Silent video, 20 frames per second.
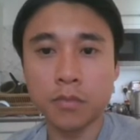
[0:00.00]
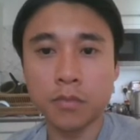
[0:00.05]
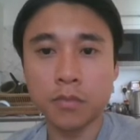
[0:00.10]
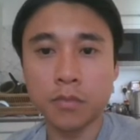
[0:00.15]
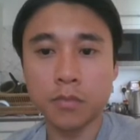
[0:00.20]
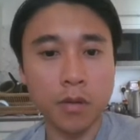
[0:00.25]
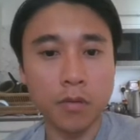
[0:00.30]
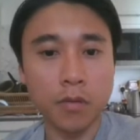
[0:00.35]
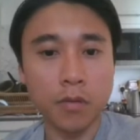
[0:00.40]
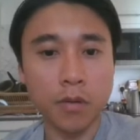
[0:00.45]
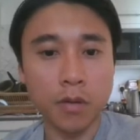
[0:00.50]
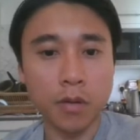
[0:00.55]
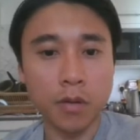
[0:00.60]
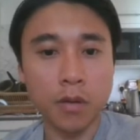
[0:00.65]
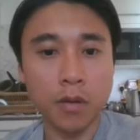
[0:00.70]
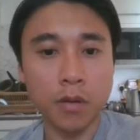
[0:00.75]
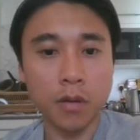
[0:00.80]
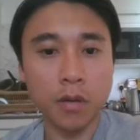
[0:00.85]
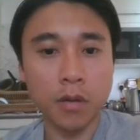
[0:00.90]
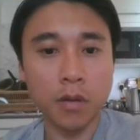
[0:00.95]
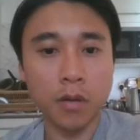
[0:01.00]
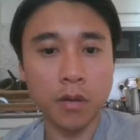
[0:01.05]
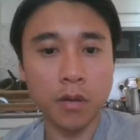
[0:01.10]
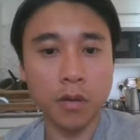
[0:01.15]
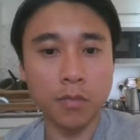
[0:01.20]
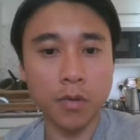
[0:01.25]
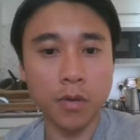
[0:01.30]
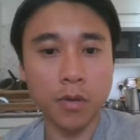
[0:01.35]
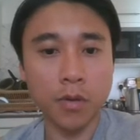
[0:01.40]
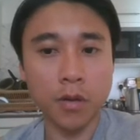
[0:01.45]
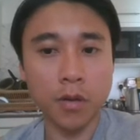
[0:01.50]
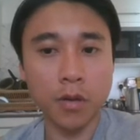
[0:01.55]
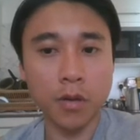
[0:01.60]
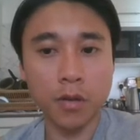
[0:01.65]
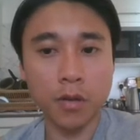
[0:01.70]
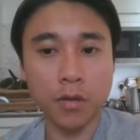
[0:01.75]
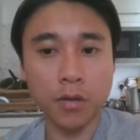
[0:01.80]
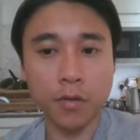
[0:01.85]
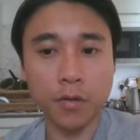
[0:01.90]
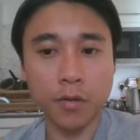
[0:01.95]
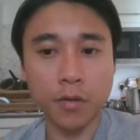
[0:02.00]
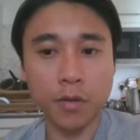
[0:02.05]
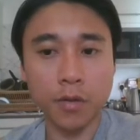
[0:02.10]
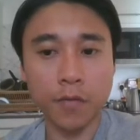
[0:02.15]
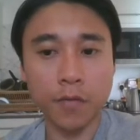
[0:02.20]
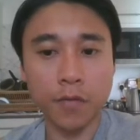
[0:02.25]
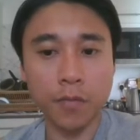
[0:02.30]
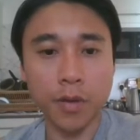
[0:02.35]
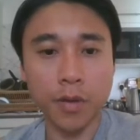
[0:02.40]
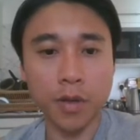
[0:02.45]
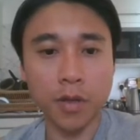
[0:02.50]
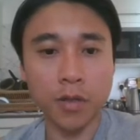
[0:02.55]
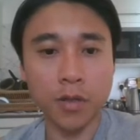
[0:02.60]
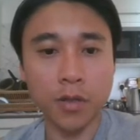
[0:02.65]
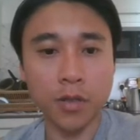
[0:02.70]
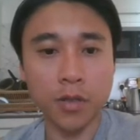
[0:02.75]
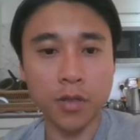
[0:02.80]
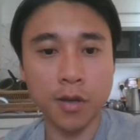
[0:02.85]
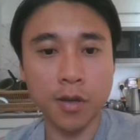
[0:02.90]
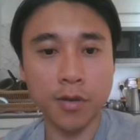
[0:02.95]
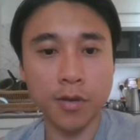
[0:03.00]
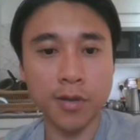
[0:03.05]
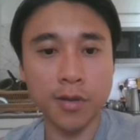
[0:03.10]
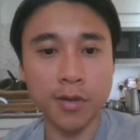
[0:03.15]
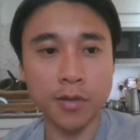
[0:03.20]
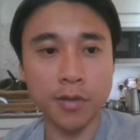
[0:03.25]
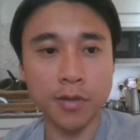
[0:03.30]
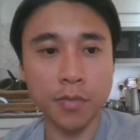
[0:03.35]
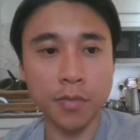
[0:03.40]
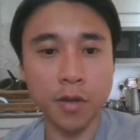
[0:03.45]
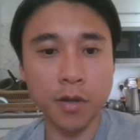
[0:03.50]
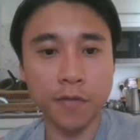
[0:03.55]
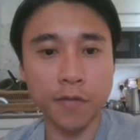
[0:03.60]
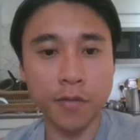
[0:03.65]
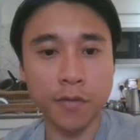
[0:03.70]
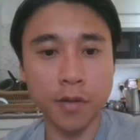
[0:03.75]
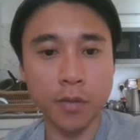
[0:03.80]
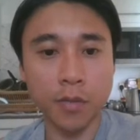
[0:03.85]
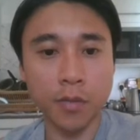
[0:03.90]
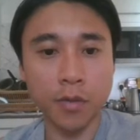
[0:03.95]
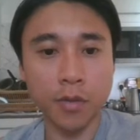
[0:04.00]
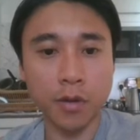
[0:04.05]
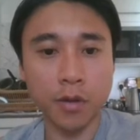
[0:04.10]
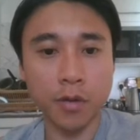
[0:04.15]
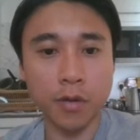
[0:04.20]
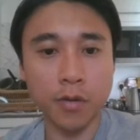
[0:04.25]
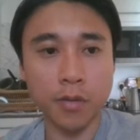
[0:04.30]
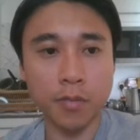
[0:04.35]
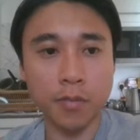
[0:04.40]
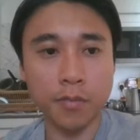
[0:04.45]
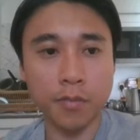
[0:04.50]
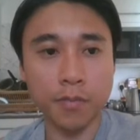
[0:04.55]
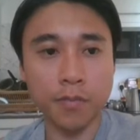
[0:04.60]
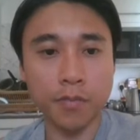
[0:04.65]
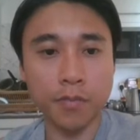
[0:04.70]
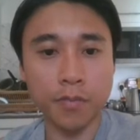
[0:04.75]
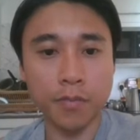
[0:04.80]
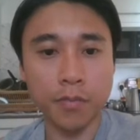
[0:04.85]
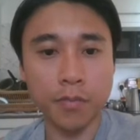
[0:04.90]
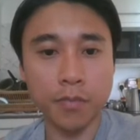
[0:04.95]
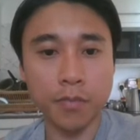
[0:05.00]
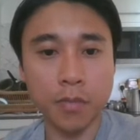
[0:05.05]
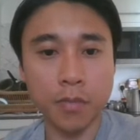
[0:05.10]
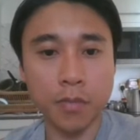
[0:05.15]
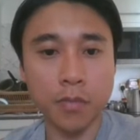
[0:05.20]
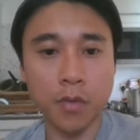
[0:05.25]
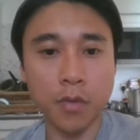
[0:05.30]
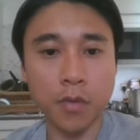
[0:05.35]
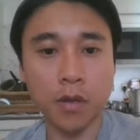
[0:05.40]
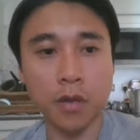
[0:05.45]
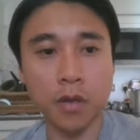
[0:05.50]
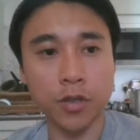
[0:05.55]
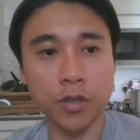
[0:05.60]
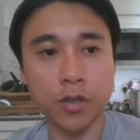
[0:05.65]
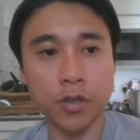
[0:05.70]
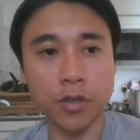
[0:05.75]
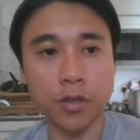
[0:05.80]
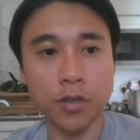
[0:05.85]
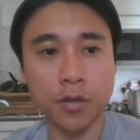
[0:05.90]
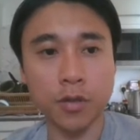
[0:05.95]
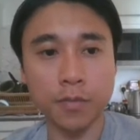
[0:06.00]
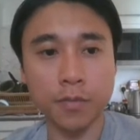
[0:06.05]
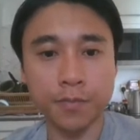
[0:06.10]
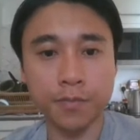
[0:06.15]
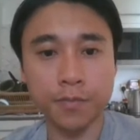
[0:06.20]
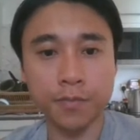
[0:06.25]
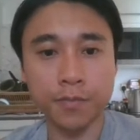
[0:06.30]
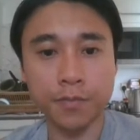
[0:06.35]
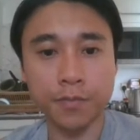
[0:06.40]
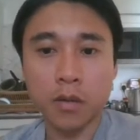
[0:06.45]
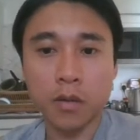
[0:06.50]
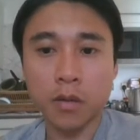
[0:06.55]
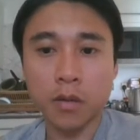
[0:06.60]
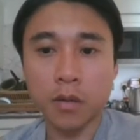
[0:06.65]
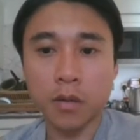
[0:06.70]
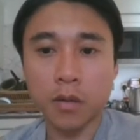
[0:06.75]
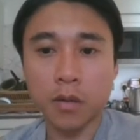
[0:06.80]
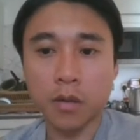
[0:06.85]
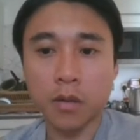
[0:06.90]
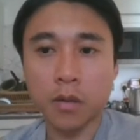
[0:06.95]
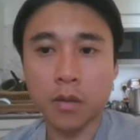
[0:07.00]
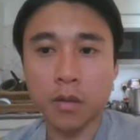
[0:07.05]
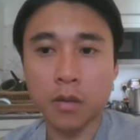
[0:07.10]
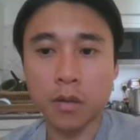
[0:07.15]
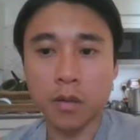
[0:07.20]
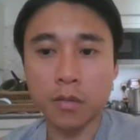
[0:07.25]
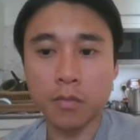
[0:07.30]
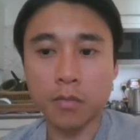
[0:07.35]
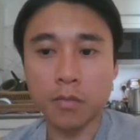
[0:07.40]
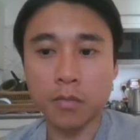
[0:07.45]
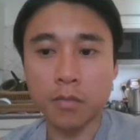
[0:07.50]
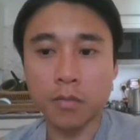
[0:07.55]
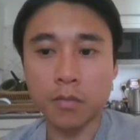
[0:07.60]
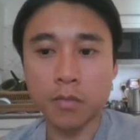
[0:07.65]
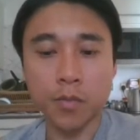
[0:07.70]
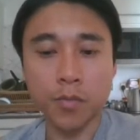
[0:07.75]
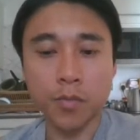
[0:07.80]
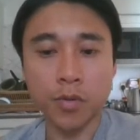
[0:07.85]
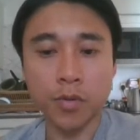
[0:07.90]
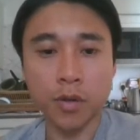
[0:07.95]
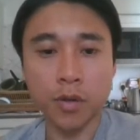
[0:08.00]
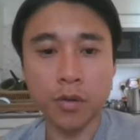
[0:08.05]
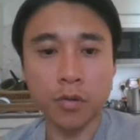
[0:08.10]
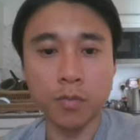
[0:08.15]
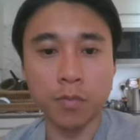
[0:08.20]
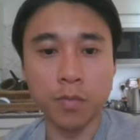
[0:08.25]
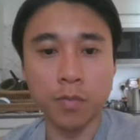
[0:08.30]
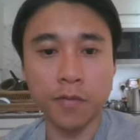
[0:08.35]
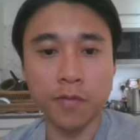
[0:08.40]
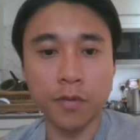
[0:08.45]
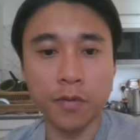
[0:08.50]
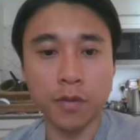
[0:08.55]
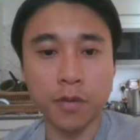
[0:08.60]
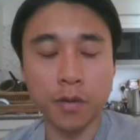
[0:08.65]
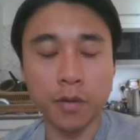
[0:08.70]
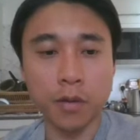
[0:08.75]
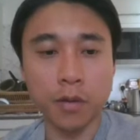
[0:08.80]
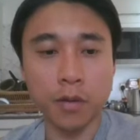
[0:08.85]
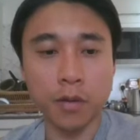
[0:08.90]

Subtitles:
Right, I think we're going to go for a big check raise as a bluff here with our gut shot. I think it's a pretty cool bluff here, I think.